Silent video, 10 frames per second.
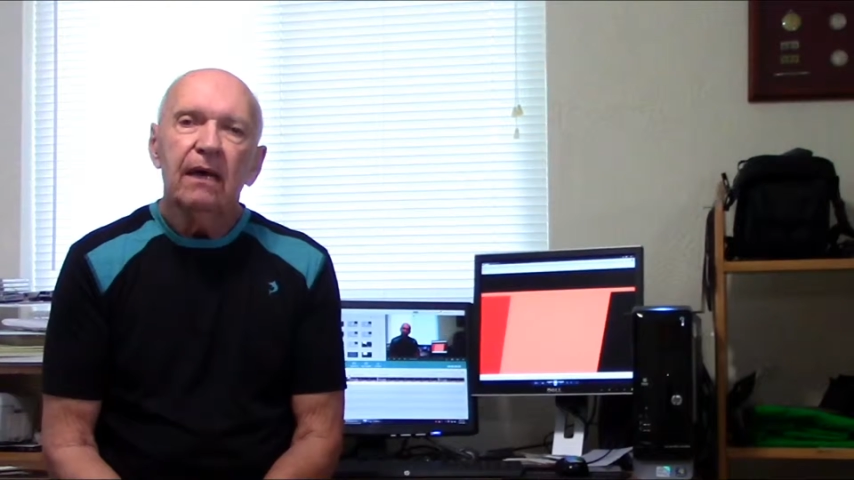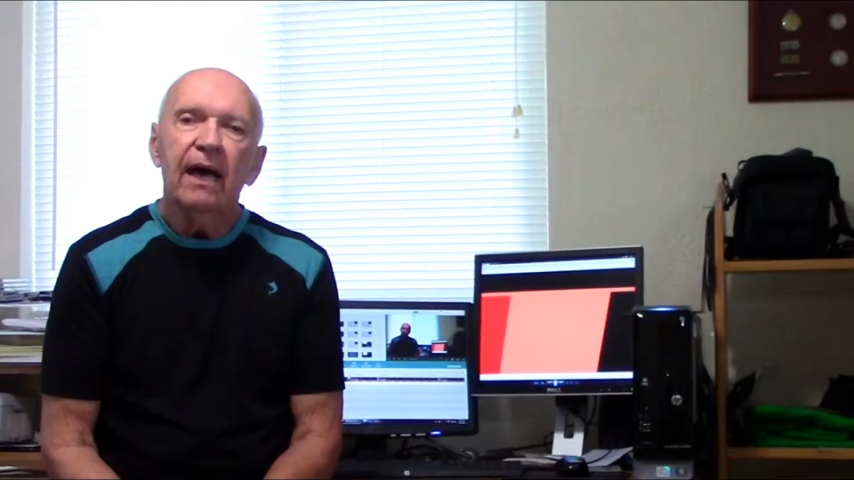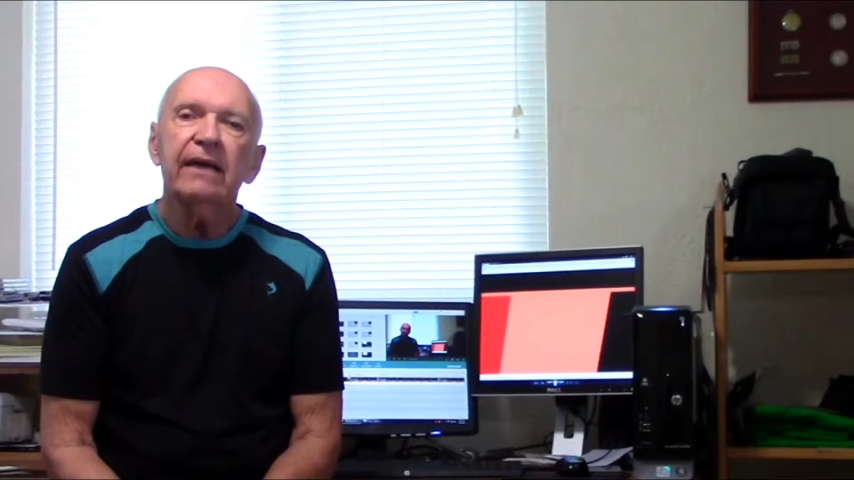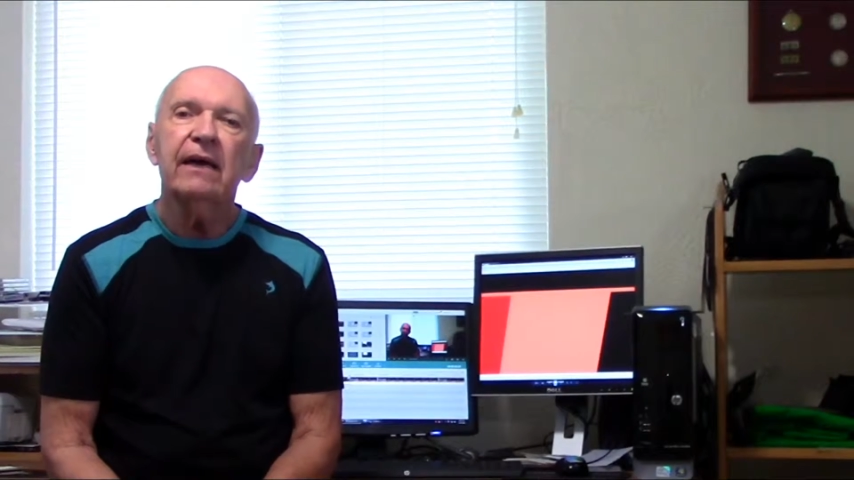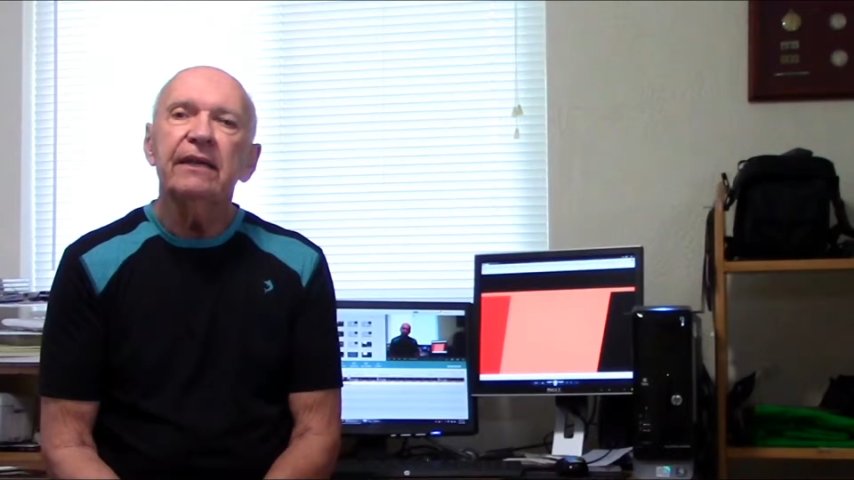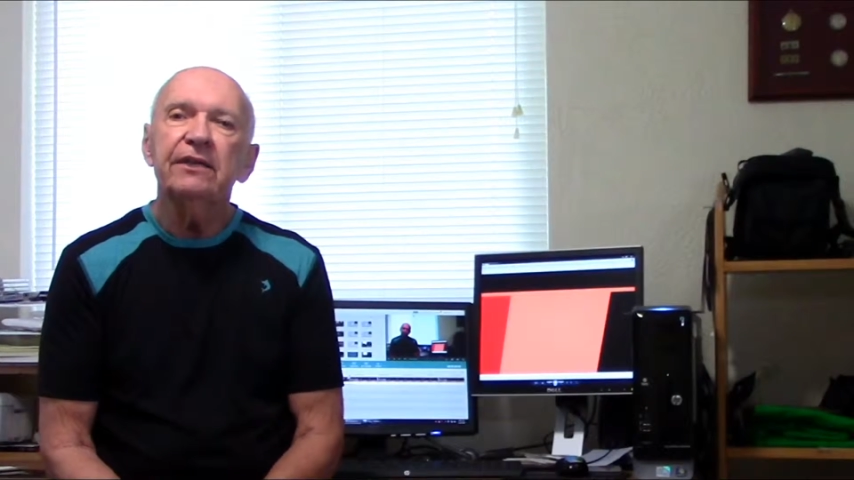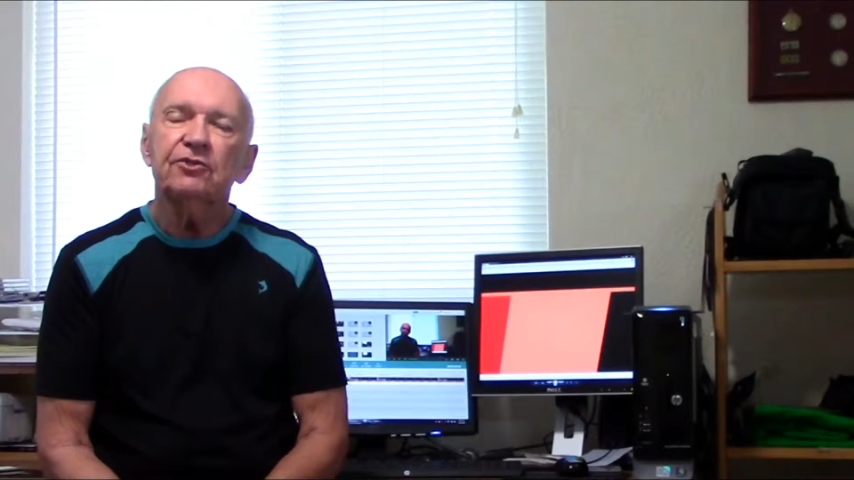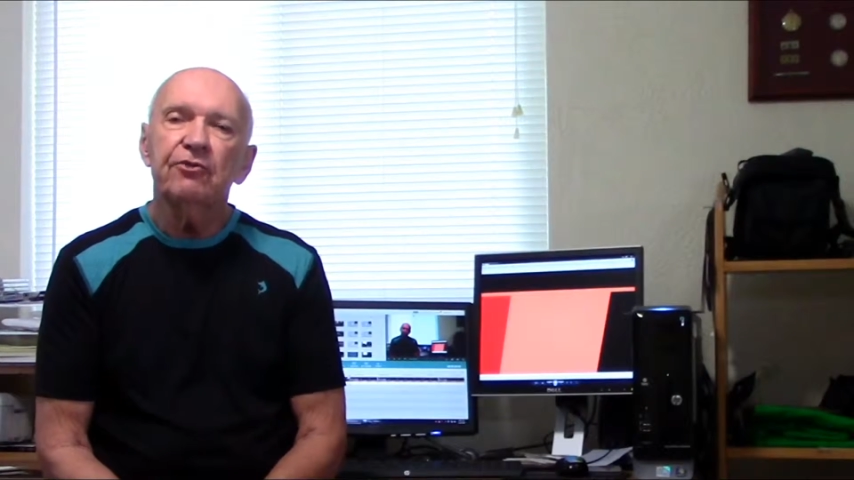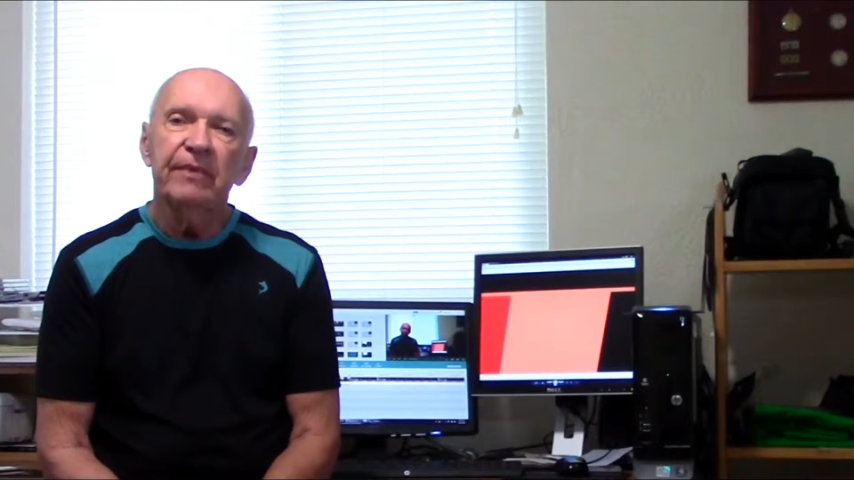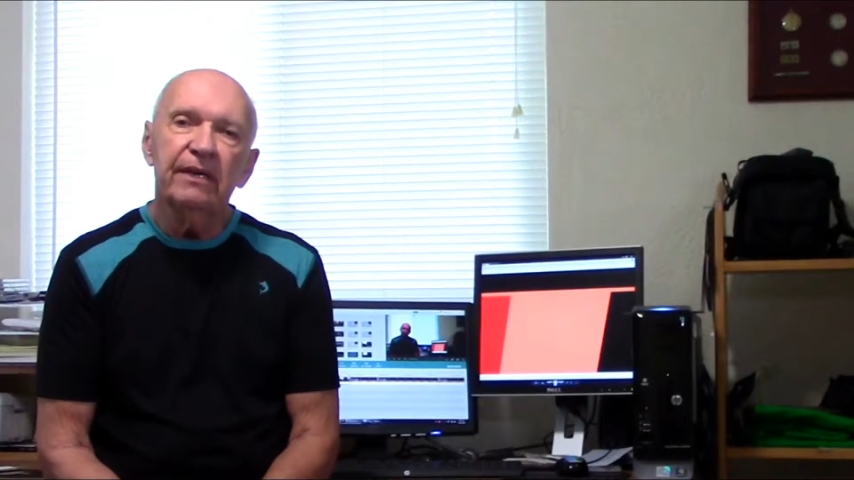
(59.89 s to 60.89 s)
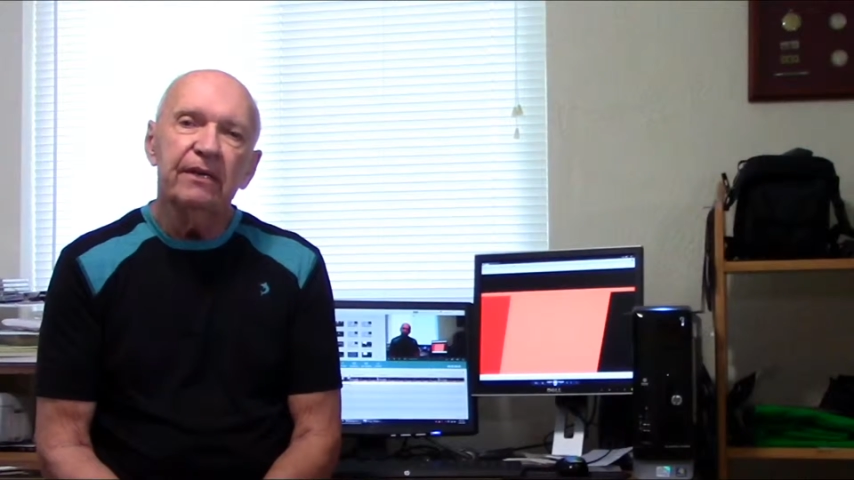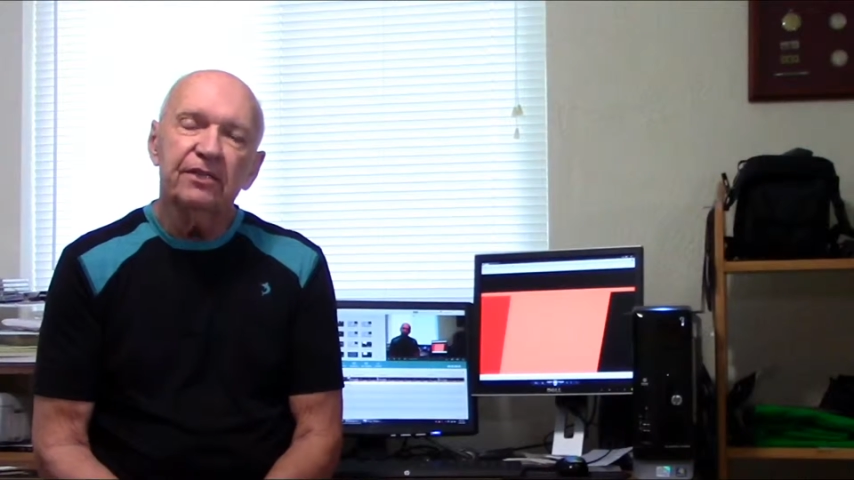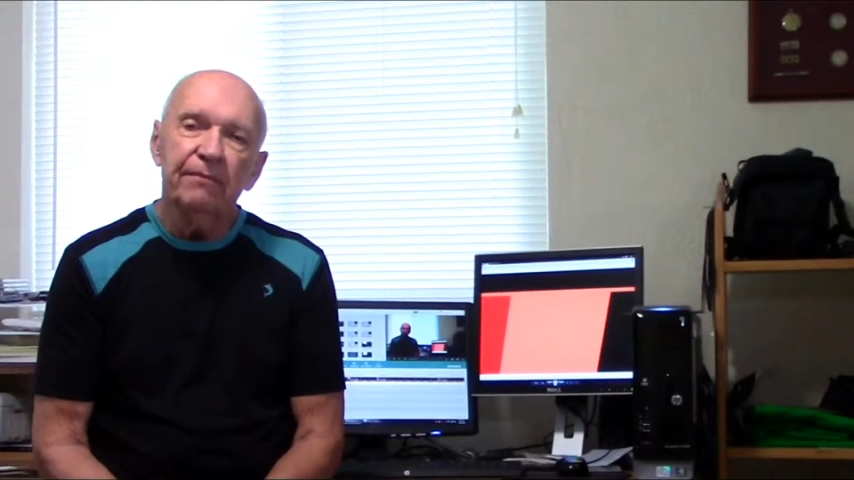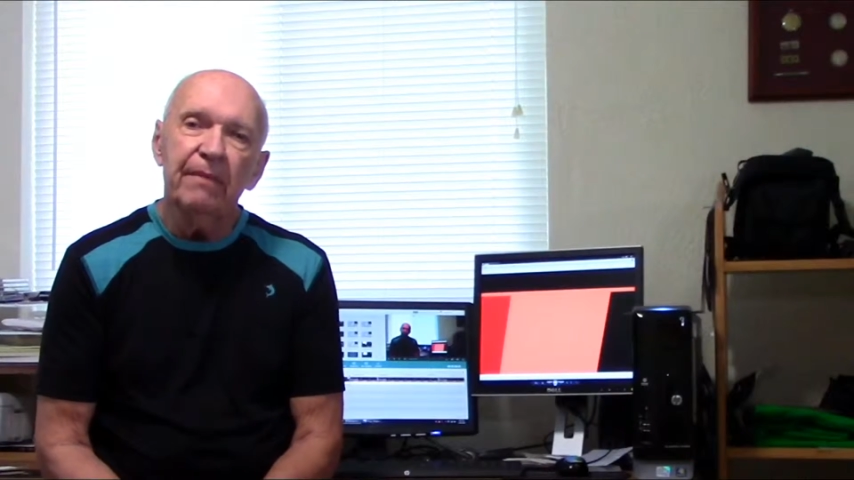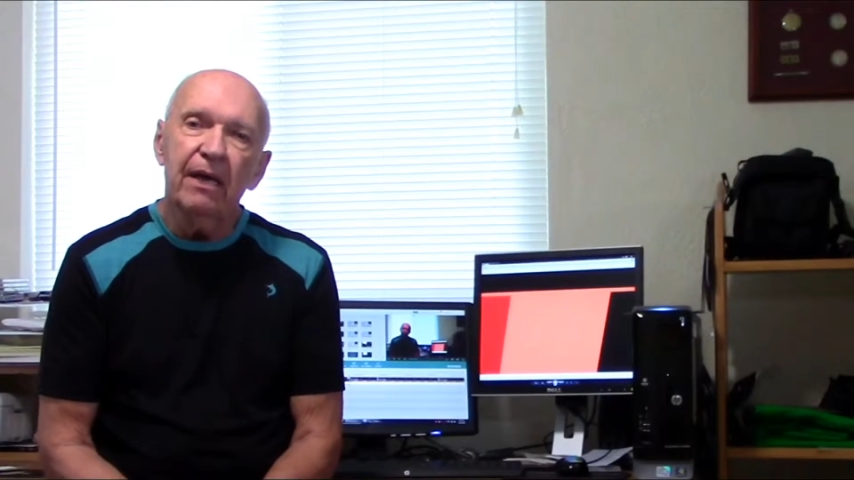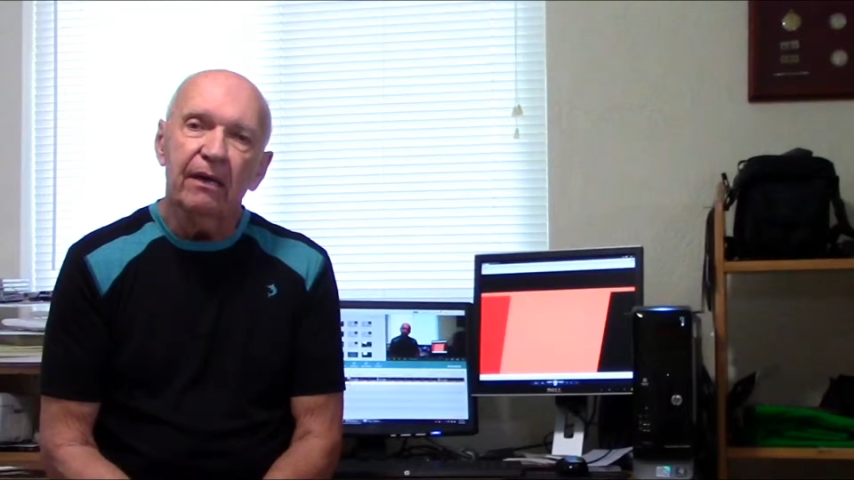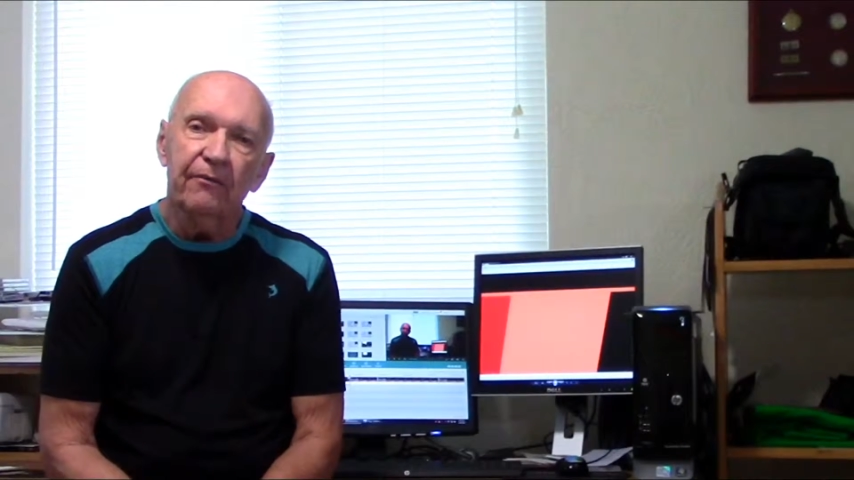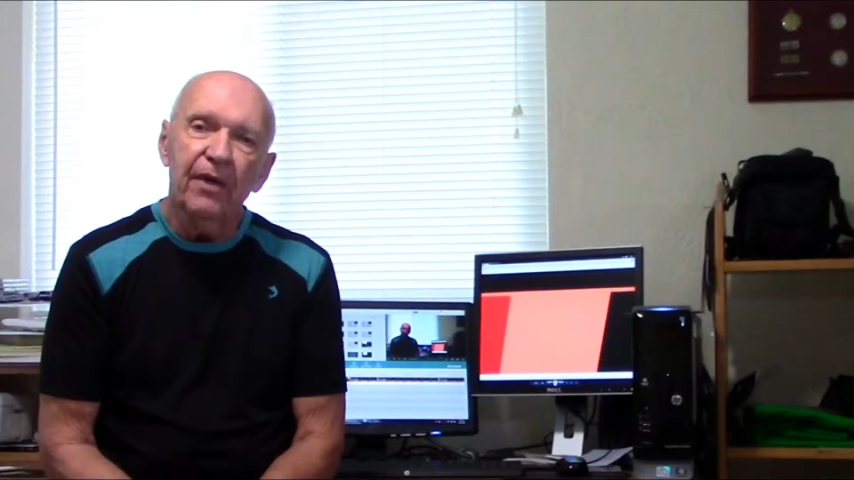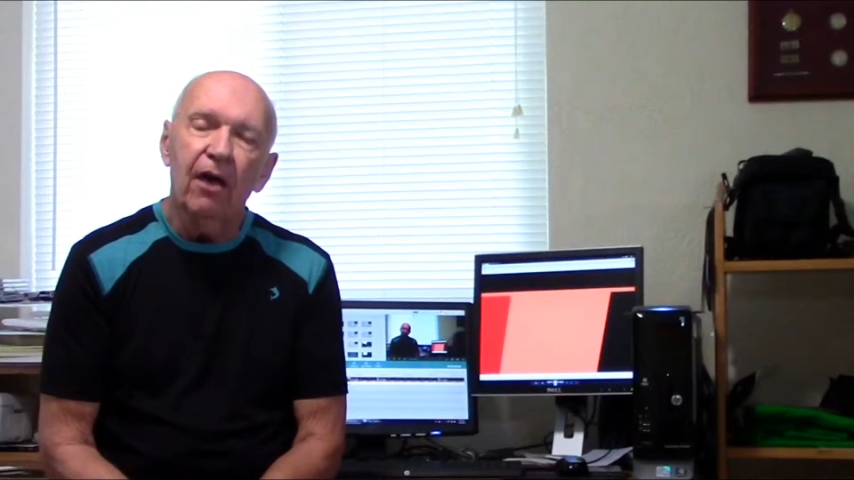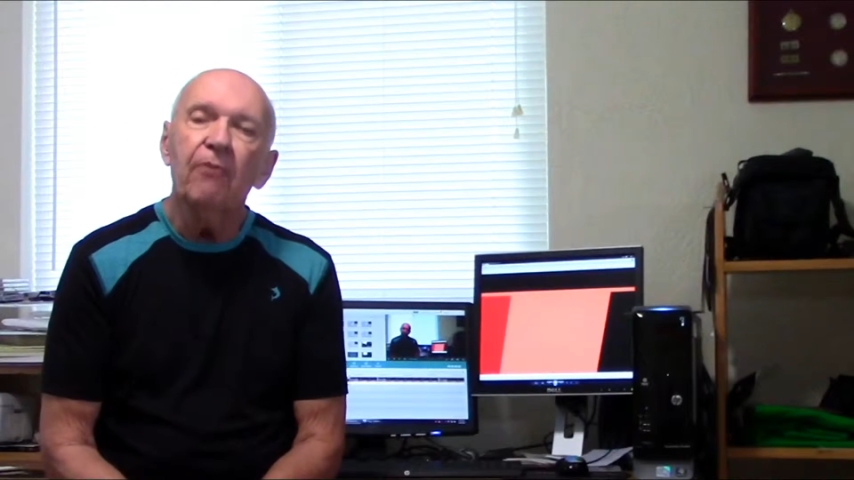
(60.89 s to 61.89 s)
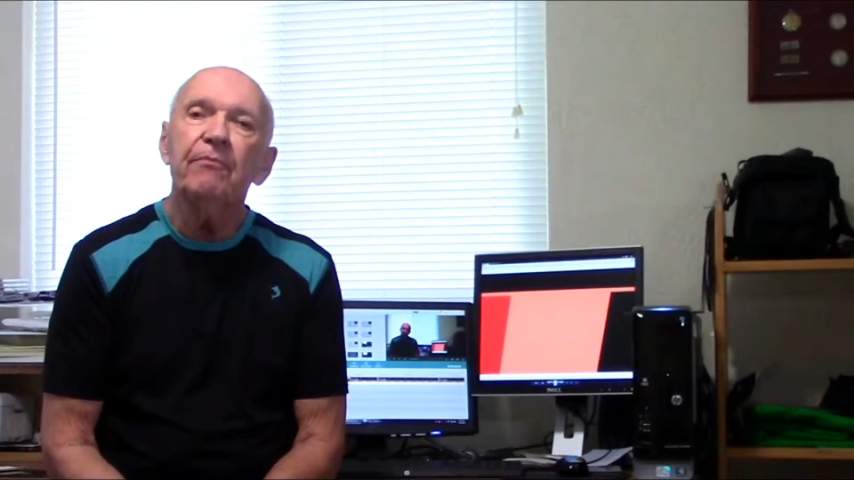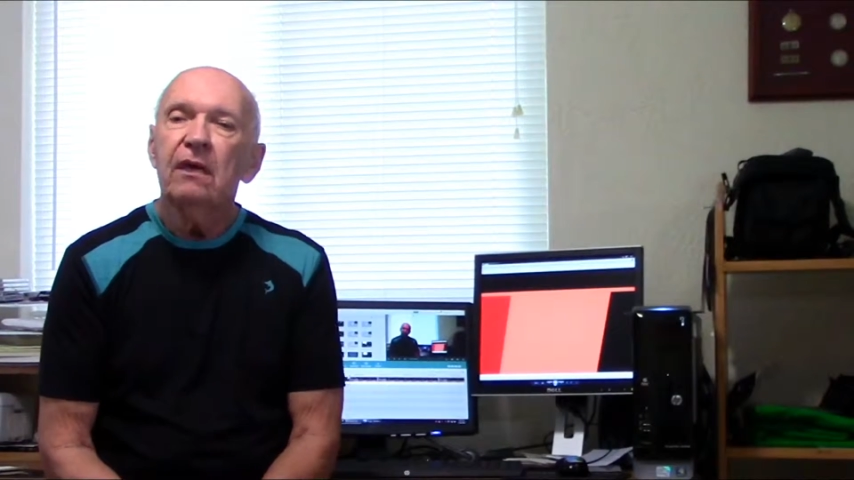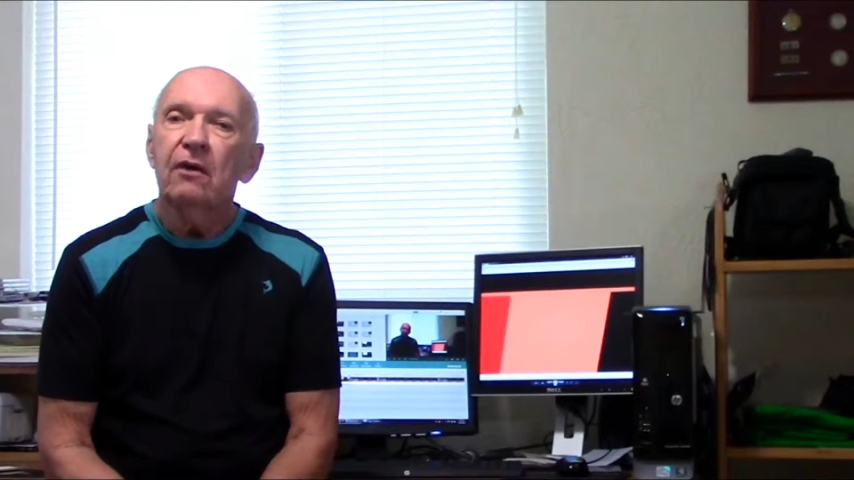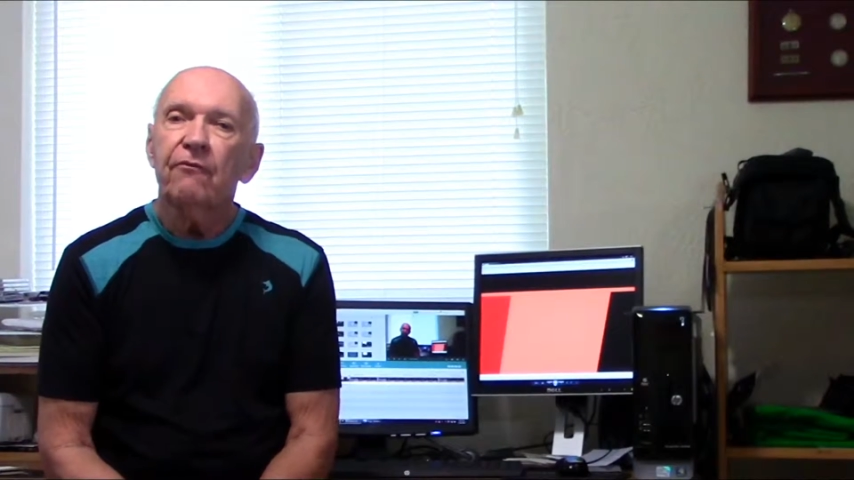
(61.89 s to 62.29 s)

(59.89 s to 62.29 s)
I got a tremendous amount of help